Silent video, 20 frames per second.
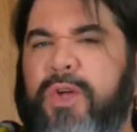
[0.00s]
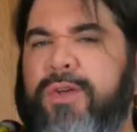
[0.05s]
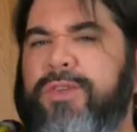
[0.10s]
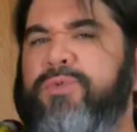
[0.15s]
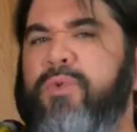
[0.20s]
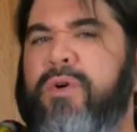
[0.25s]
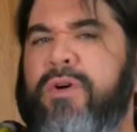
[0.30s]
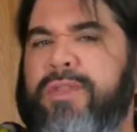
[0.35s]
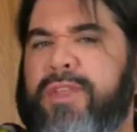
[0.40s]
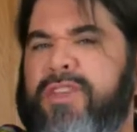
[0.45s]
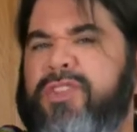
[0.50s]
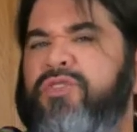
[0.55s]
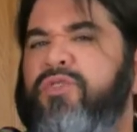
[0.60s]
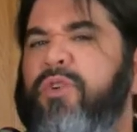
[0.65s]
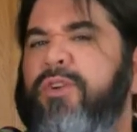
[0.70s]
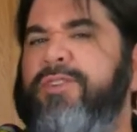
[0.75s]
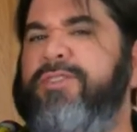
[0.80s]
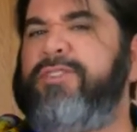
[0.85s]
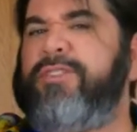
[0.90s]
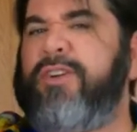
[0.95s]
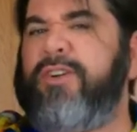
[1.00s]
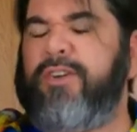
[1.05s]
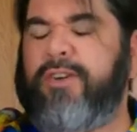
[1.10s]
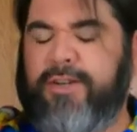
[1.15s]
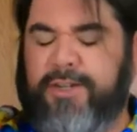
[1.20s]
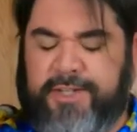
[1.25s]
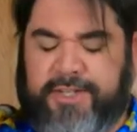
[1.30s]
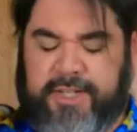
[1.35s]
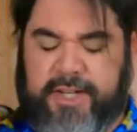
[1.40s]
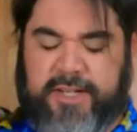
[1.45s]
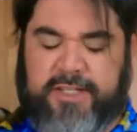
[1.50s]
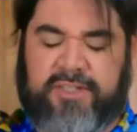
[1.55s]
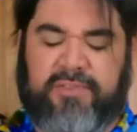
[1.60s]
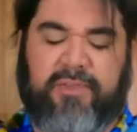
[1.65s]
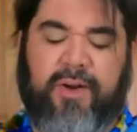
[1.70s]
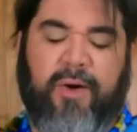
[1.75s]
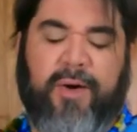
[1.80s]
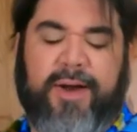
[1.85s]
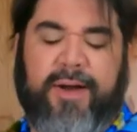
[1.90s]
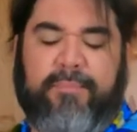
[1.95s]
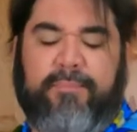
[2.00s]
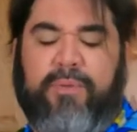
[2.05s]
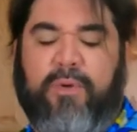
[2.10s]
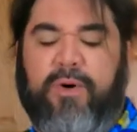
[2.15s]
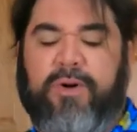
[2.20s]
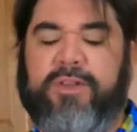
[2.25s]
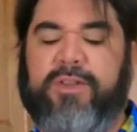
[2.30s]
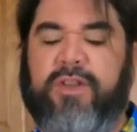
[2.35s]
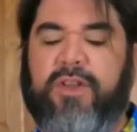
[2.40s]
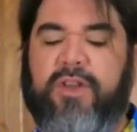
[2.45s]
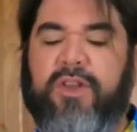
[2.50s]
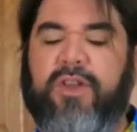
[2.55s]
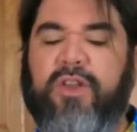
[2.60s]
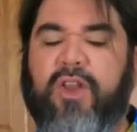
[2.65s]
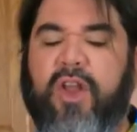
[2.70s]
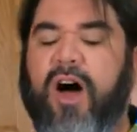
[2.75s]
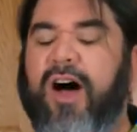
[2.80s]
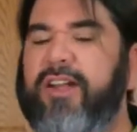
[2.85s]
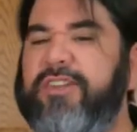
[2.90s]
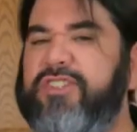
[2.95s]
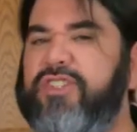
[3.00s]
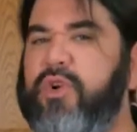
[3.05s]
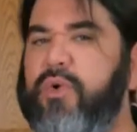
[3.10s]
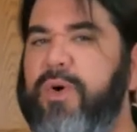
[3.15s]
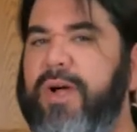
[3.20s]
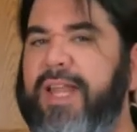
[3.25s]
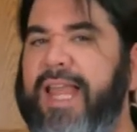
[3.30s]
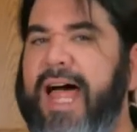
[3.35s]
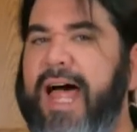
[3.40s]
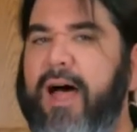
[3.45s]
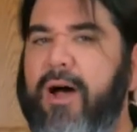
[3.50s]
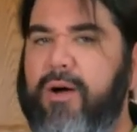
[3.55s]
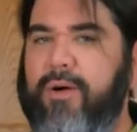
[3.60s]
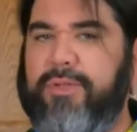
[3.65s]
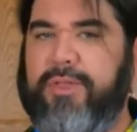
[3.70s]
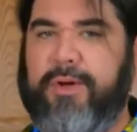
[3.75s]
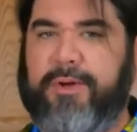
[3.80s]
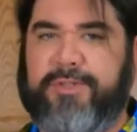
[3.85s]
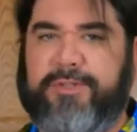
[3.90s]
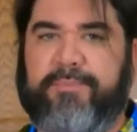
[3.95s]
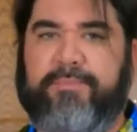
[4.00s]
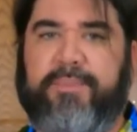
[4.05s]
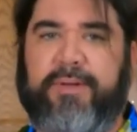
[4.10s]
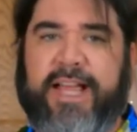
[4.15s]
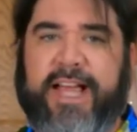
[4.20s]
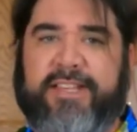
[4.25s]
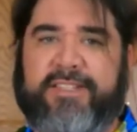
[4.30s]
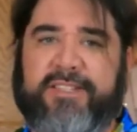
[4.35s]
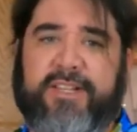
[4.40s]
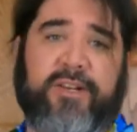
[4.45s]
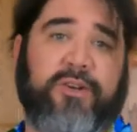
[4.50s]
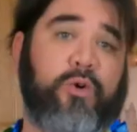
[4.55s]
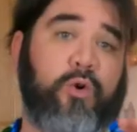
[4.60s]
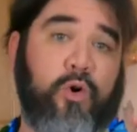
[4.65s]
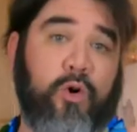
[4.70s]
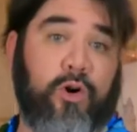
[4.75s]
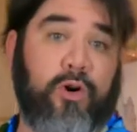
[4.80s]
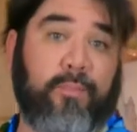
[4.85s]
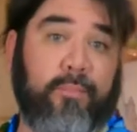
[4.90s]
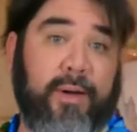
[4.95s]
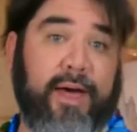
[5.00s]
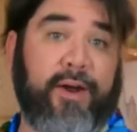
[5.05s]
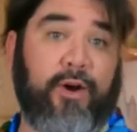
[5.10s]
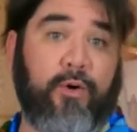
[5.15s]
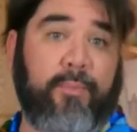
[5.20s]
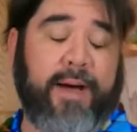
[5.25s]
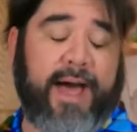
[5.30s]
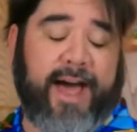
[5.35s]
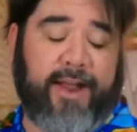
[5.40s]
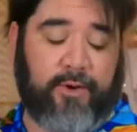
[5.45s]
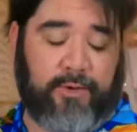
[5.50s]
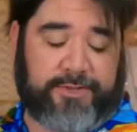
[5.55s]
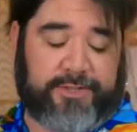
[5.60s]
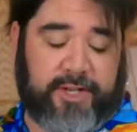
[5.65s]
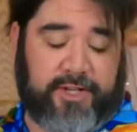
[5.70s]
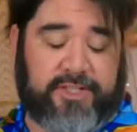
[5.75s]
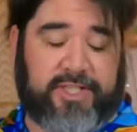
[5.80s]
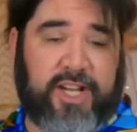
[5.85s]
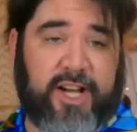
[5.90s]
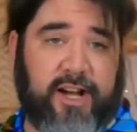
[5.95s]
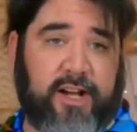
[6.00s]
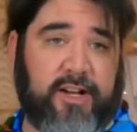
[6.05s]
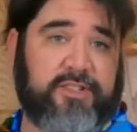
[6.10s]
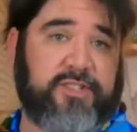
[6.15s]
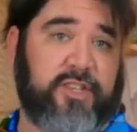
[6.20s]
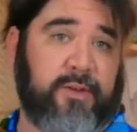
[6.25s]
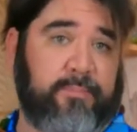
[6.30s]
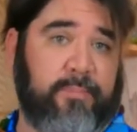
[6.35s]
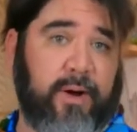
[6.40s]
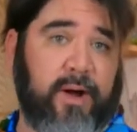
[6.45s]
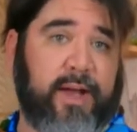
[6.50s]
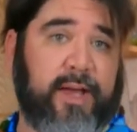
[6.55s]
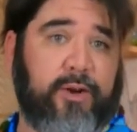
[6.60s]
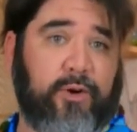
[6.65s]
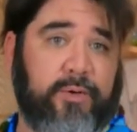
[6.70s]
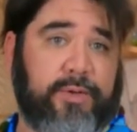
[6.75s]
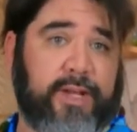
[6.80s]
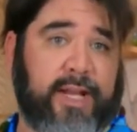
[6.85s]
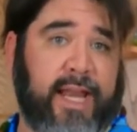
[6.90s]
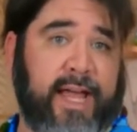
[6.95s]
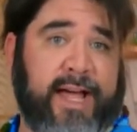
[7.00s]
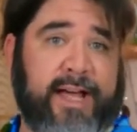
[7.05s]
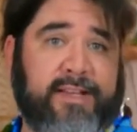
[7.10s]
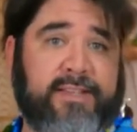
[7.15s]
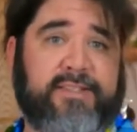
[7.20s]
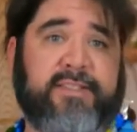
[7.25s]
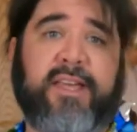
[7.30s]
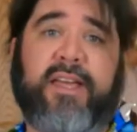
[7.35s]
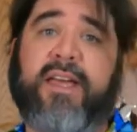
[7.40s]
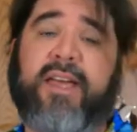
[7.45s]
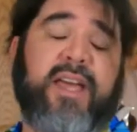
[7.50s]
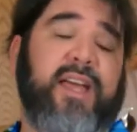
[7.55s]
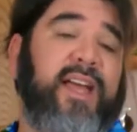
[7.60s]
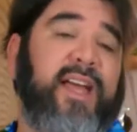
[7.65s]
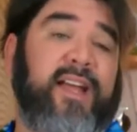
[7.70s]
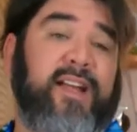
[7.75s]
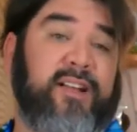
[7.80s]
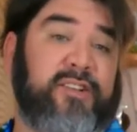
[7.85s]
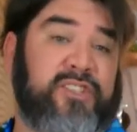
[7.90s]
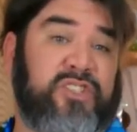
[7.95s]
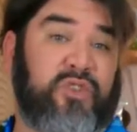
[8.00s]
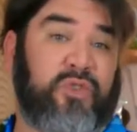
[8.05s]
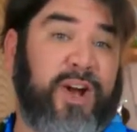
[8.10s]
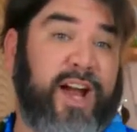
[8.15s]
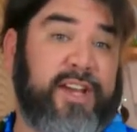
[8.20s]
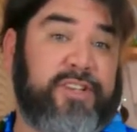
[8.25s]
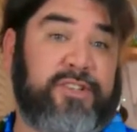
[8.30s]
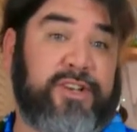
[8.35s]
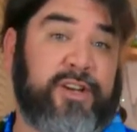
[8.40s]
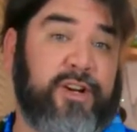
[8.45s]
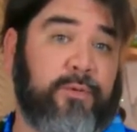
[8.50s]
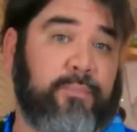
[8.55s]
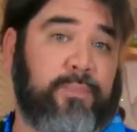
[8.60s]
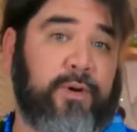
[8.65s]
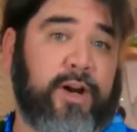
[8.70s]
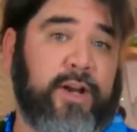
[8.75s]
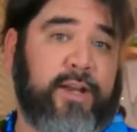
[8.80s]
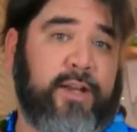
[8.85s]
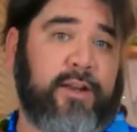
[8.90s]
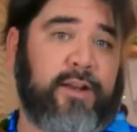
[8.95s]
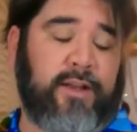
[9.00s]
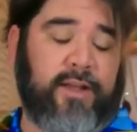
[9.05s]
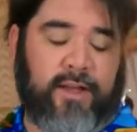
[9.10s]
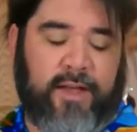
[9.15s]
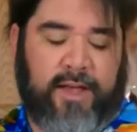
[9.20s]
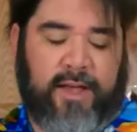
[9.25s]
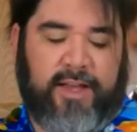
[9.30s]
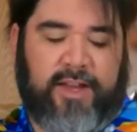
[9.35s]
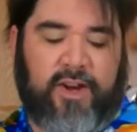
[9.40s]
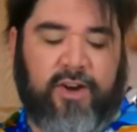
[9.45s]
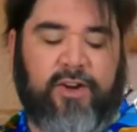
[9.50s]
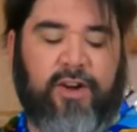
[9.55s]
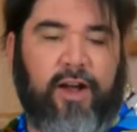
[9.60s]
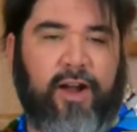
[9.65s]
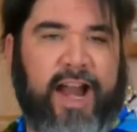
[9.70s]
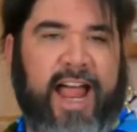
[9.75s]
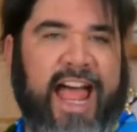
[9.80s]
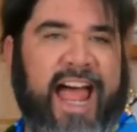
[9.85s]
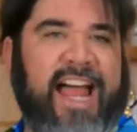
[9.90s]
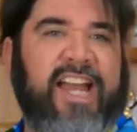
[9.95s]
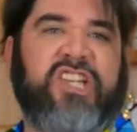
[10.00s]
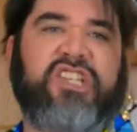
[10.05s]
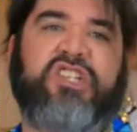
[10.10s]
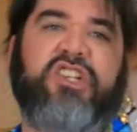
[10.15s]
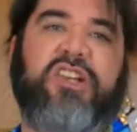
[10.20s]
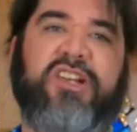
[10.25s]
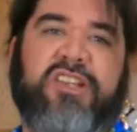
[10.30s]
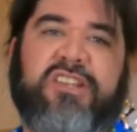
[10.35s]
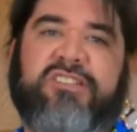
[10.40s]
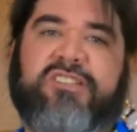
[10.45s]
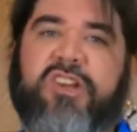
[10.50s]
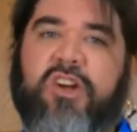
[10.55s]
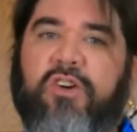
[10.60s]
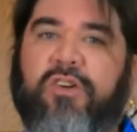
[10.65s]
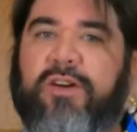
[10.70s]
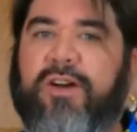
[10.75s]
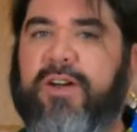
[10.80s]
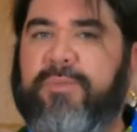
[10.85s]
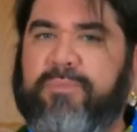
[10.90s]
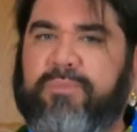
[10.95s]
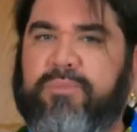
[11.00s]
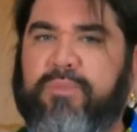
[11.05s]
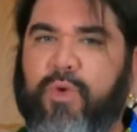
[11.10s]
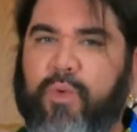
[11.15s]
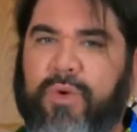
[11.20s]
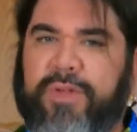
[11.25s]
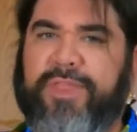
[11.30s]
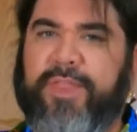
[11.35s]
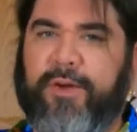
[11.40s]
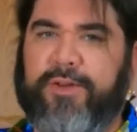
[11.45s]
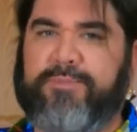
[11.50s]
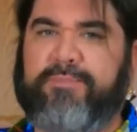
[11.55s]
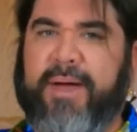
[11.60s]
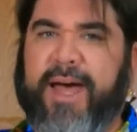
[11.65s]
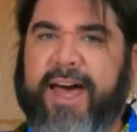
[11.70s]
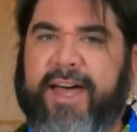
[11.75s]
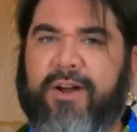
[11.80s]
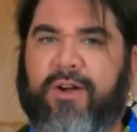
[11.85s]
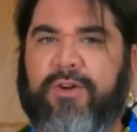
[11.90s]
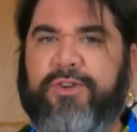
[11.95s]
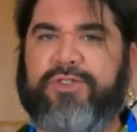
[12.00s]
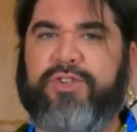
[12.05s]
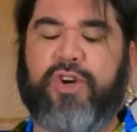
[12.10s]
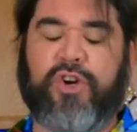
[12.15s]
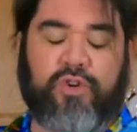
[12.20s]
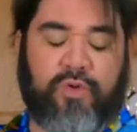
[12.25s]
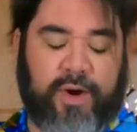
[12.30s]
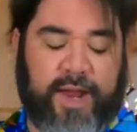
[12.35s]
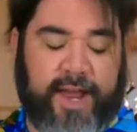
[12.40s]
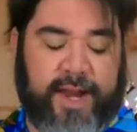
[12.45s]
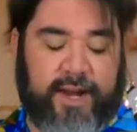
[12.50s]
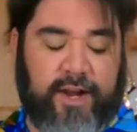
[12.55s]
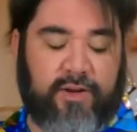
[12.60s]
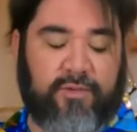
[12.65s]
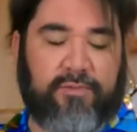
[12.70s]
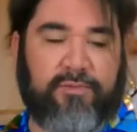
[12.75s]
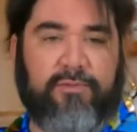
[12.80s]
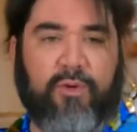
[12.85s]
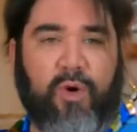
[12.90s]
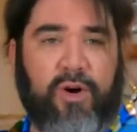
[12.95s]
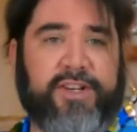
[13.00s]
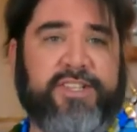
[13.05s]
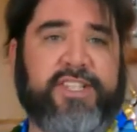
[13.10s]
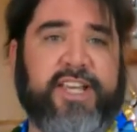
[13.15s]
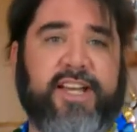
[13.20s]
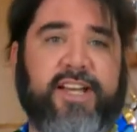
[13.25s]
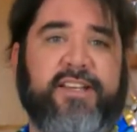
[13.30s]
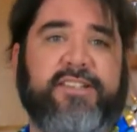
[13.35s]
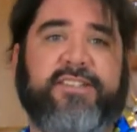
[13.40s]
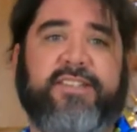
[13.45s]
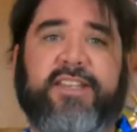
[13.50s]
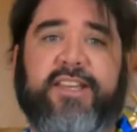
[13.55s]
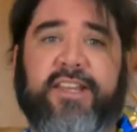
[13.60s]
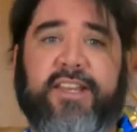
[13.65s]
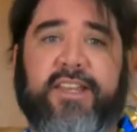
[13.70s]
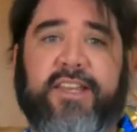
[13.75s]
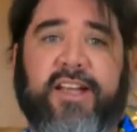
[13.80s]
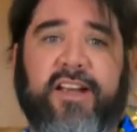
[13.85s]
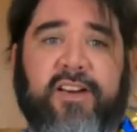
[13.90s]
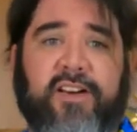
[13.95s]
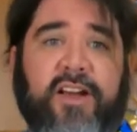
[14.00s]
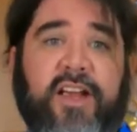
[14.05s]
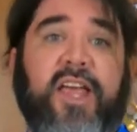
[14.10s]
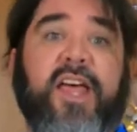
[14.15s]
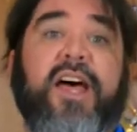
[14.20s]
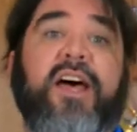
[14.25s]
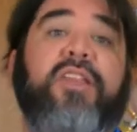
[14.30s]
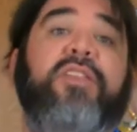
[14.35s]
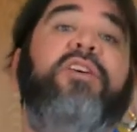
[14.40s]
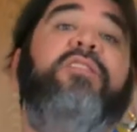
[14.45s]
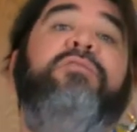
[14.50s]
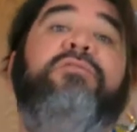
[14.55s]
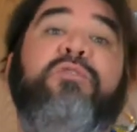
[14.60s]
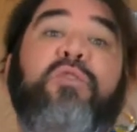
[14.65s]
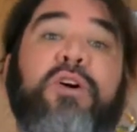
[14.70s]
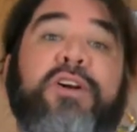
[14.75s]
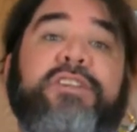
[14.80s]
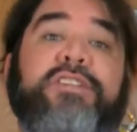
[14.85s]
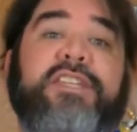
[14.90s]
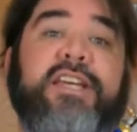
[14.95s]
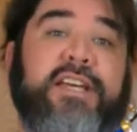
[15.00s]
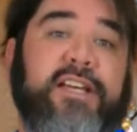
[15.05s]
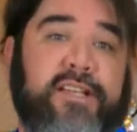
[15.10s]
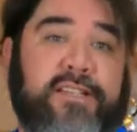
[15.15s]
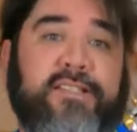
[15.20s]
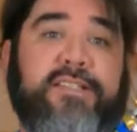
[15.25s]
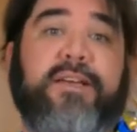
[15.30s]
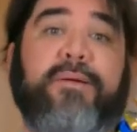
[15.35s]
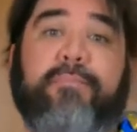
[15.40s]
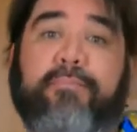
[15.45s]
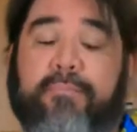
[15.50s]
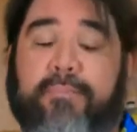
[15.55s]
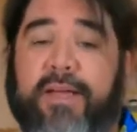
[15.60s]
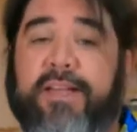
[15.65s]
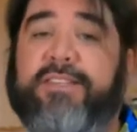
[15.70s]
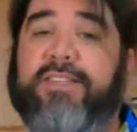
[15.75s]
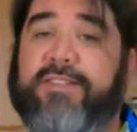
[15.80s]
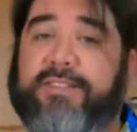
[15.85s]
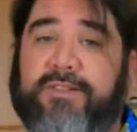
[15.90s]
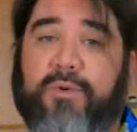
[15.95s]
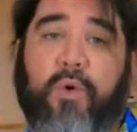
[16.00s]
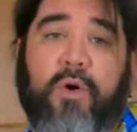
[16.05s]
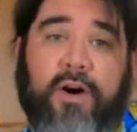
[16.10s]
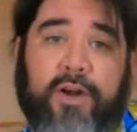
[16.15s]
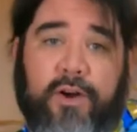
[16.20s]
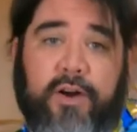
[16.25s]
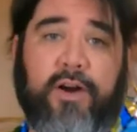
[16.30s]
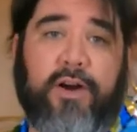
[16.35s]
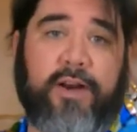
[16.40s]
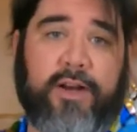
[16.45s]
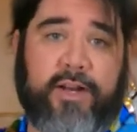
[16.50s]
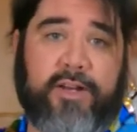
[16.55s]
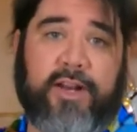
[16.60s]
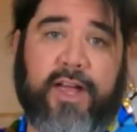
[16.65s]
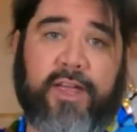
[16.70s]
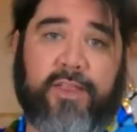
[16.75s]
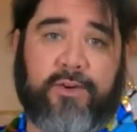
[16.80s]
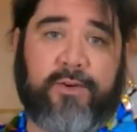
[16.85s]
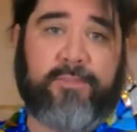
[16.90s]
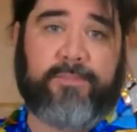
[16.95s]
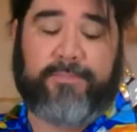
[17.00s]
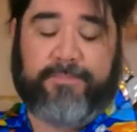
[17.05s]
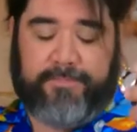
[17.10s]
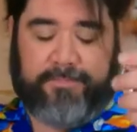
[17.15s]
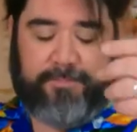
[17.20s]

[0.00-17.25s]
use one of these drill stirrers, it's very important not to allow those plastic or metal paddles to touch the bucket or the glass. It could scratch it or break it. You're not actually stirring with those paddles, you're creating a vortex in there, and the vortex mixes the water honey together.